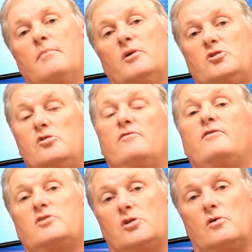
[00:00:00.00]
but you've
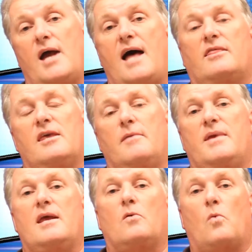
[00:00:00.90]
still got them
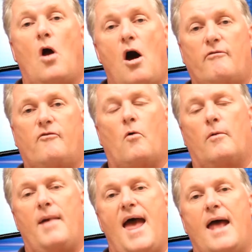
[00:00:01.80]
in RAW
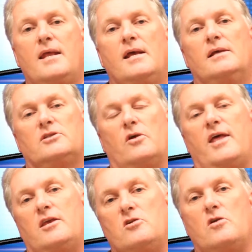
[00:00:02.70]
format so
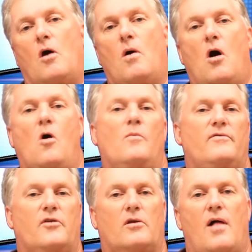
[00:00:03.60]
that you go home,
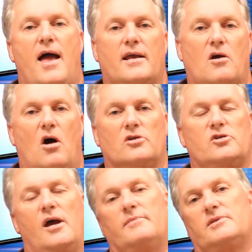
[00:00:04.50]
if your client calls
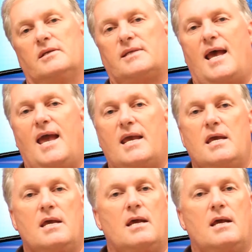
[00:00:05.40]
you up and says, hey,